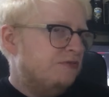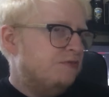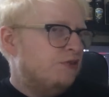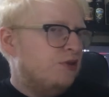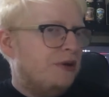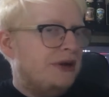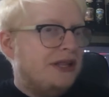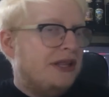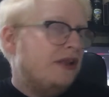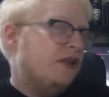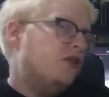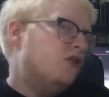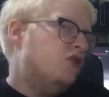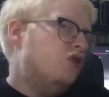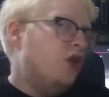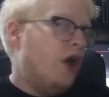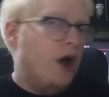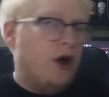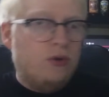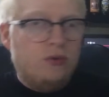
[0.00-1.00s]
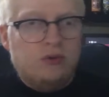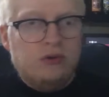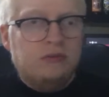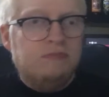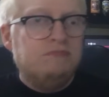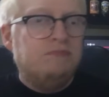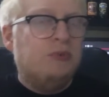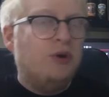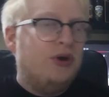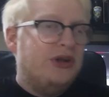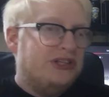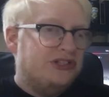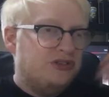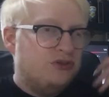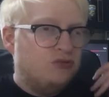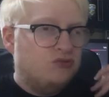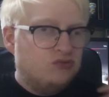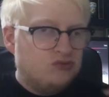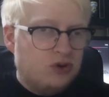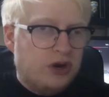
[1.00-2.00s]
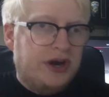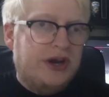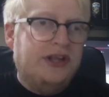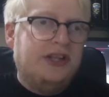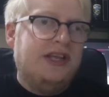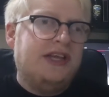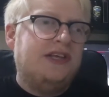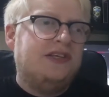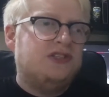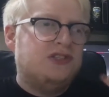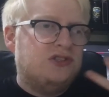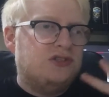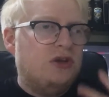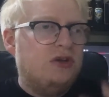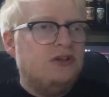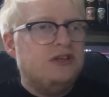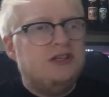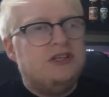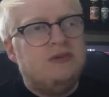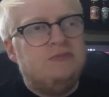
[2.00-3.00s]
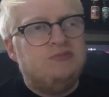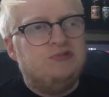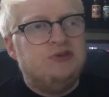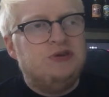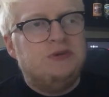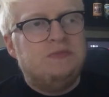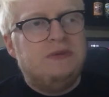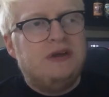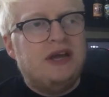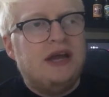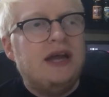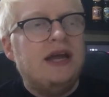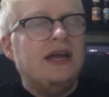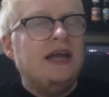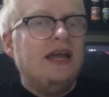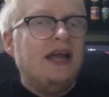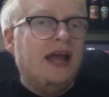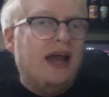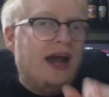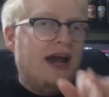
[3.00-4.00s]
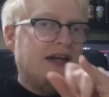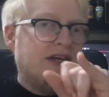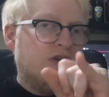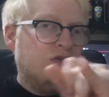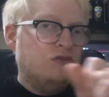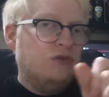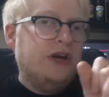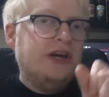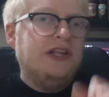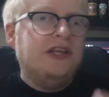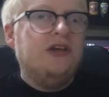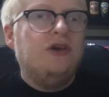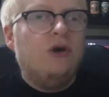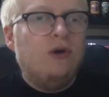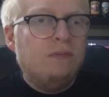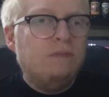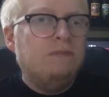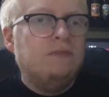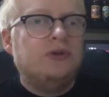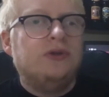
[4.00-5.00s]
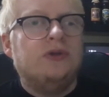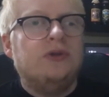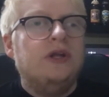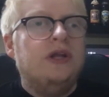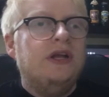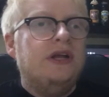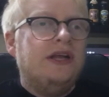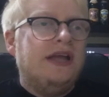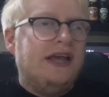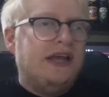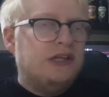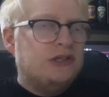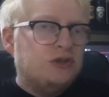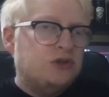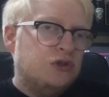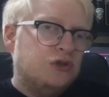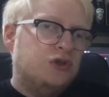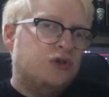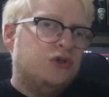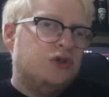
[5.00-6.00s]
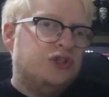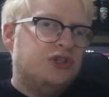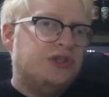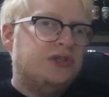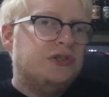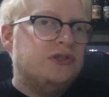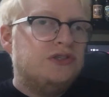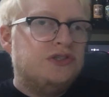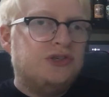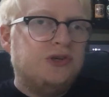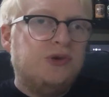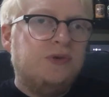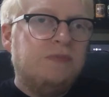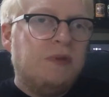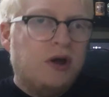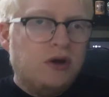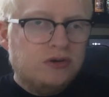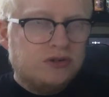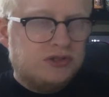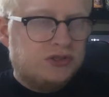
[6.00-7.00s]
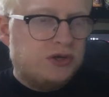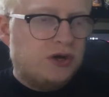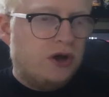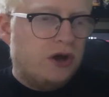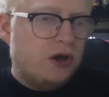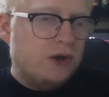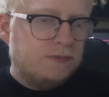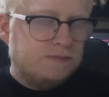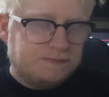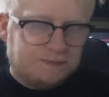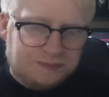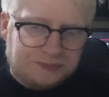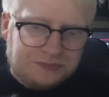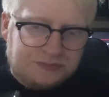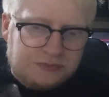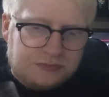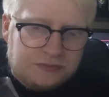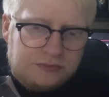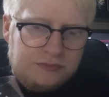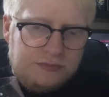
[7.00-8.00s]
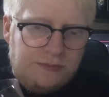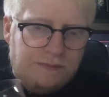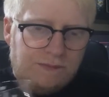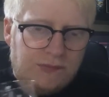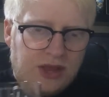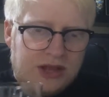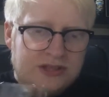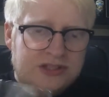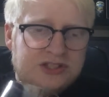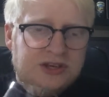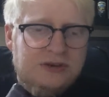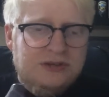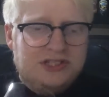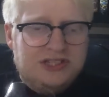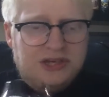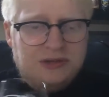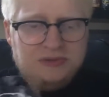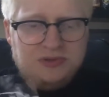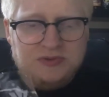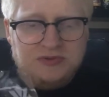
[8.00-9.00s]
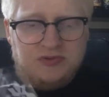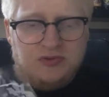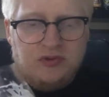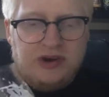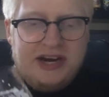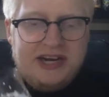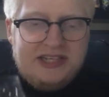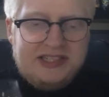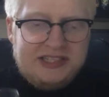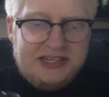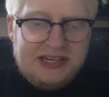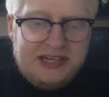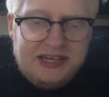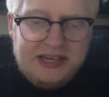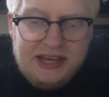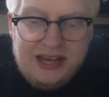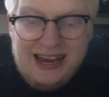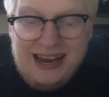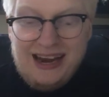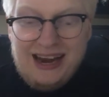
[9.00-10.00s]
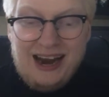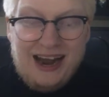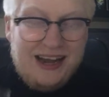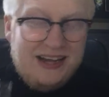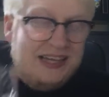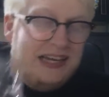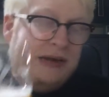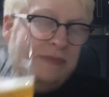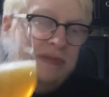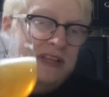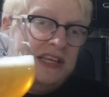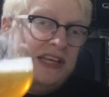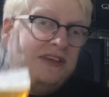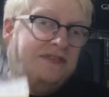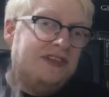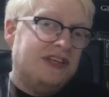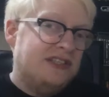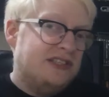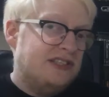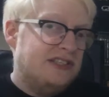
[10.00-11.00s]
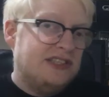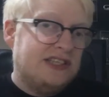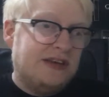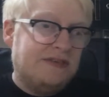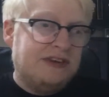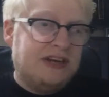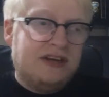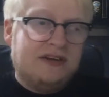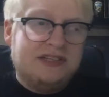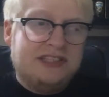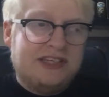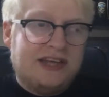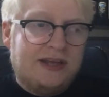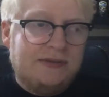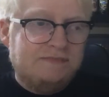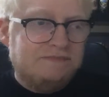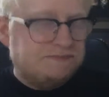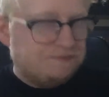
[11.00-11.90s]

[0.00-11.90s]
of brewing? No, but it's a really solidly brewed beer and a really humble introduction to Boxcar. So in terms of a rating, I could happily give this a 7 out of 10.